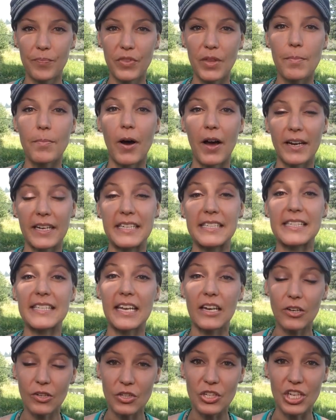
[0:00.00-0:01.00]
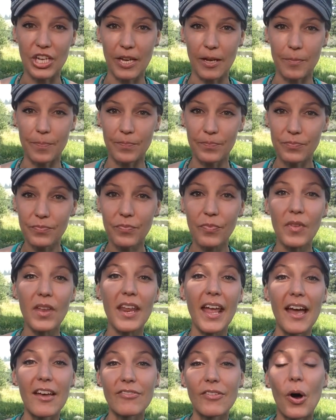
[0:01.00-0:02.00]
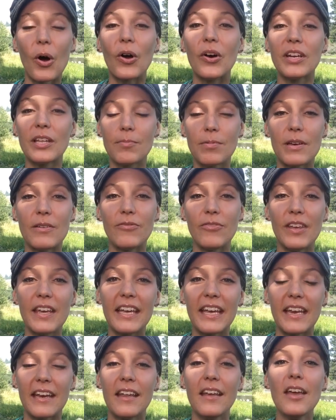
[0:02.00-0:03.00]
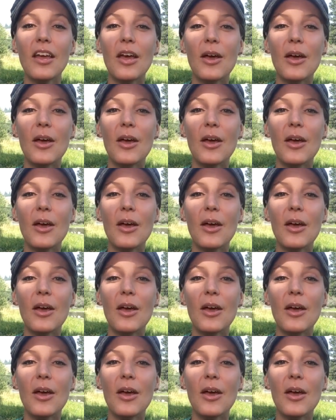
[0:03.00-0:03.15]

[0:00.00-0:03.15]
the body's energy. I've already been vegan,